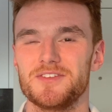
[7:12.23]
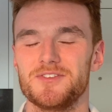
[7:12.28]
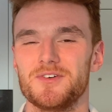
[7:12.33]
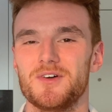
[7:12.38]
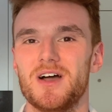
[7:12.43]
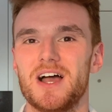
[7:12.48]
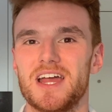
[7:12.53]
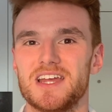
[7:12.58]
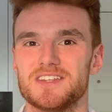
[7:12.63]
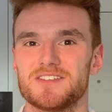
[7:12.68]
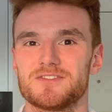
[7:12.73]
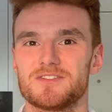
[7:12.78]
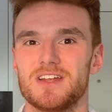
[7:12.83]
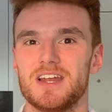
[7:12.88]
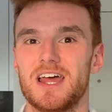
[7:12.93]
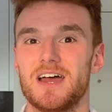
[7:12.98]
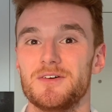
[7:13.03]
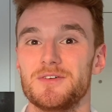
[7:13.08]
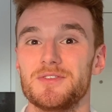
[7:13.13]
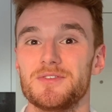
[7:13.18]
your ISA
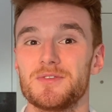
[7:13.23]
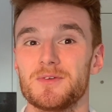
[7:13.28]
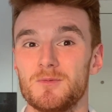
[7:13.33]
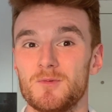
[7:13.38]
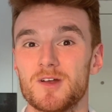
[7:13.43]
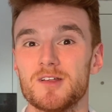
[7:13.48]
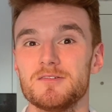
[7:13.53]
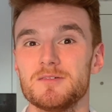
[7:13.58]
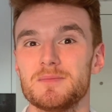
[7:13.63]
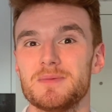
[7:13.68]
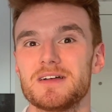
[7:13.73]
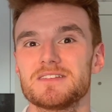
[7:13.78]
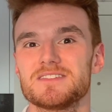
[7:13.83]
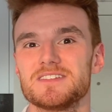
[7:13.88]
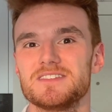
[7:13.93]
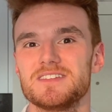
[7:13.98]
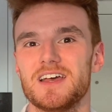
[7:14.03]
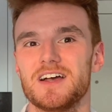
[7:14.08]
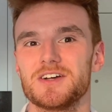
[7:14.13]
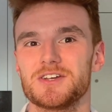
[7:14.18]
allowance. What I'm about to
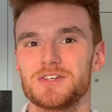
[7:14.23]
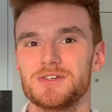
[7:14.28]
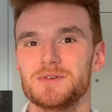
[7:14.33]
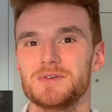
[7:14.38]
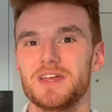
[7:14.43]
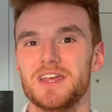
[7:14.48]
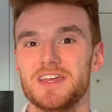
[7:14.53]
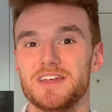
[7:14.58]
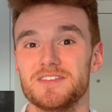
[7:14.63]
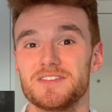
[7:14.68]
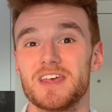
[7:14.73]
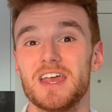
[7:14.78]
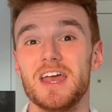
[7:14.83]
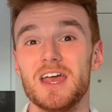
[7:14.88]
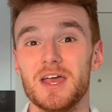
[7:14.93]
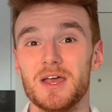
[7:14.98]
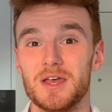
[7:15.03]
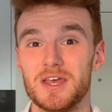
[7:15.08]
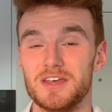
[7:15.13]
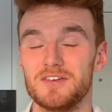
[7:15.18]
tell you is
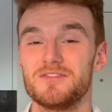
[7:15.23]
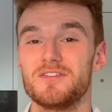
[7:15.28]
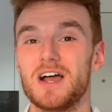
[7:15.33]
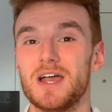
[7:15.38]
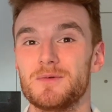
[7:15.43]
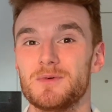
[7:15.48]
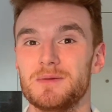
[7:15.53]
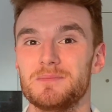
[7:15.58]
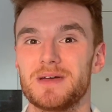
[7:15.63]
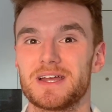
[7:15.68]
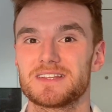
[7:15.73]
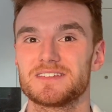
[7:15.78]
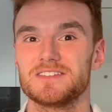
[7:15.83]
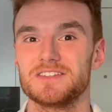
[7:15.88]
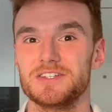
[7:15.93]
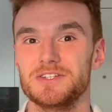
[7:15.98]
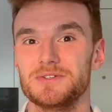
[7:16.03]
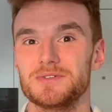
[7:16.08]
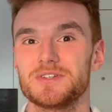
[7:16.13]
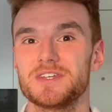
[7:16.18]
if I went back to
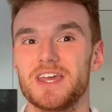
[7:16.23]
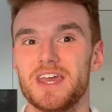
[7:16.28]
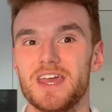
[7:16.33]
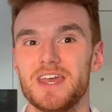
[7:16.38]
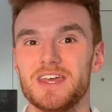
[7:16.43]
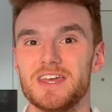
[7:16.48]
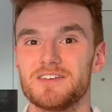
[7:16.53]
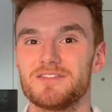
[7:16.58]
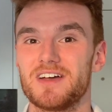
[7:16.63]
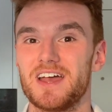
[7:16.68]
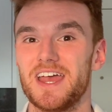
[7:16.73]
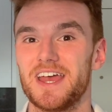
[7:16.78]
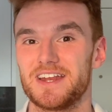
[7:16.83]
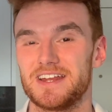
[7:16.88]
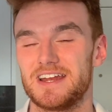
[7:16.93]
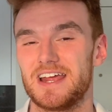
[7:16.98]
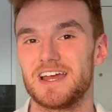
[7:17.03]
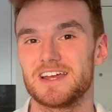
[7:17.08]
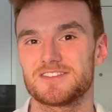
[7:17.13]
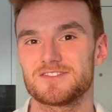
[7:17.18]
the UK, if I had
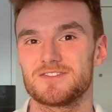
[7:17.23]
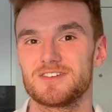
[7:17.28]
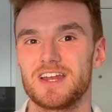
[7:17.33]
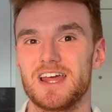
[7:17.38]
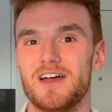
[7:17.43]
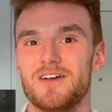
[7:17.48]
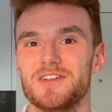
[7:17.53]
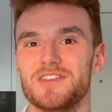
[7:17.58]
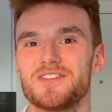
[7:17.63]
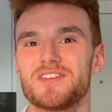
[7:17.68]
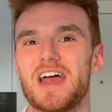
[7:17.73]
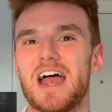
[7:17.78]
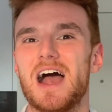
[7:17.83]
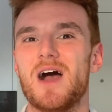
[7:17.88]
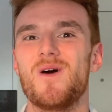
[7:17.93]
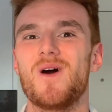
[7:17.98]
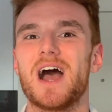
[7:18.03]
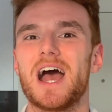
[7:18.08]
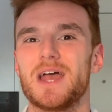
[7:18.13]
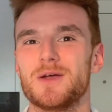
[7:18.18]
an ISA allowance,
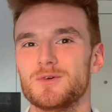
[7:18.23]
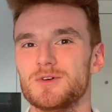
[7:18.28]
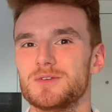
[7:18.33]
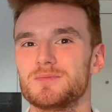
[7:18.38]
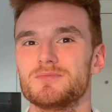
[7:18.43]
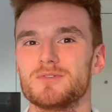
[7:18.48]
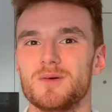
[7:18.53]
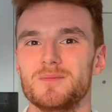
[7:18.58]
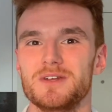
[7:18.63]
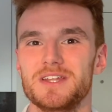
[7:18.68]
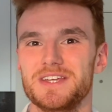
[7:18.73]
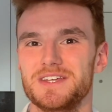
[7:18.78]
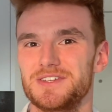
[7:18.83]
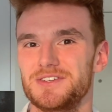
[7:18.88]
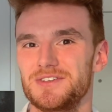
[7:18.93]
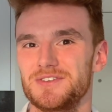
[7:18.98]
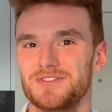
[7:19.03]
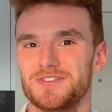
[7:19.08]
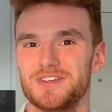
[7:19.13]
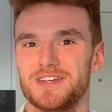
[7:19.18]
how I would probably
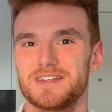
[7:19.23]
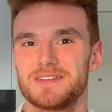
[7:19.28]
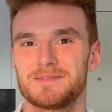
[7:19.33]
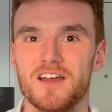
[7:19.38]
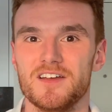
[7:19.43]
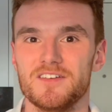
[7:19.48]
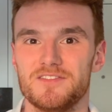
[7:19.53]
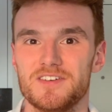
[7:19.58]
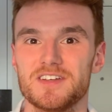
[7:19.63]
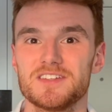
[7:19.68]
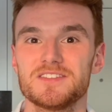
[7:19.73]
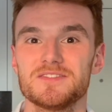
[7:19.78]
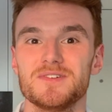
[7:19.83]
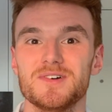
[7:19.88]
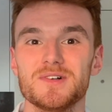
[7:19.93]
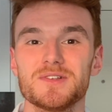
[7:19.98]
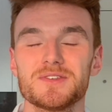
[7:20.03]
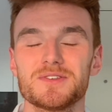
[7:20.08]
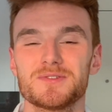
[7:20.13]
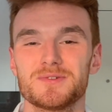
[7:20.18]
use it. First of
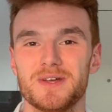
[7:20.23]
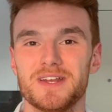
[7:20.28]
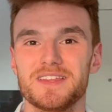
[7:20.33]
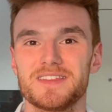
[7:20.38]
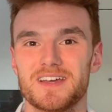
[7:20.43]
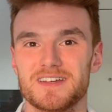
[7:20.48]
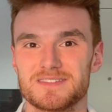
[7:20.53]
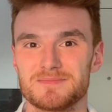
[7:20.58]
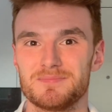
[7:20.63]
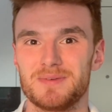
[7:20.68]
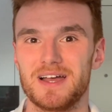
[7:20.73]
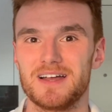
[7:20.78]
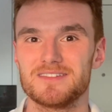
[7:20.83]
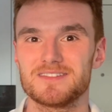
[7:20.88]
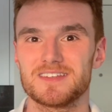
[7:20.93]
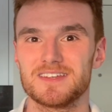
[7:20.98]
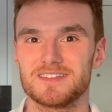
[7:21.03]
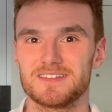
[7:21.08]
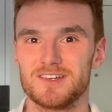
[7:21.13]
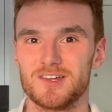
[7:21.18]
all,
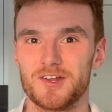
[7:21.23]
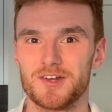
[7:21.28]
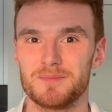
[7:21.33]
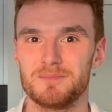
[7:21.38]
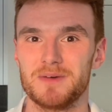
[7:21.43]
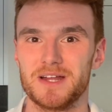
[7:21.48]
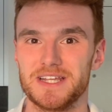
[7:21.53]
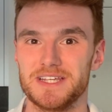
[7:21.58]
£20,000 is a lot of money.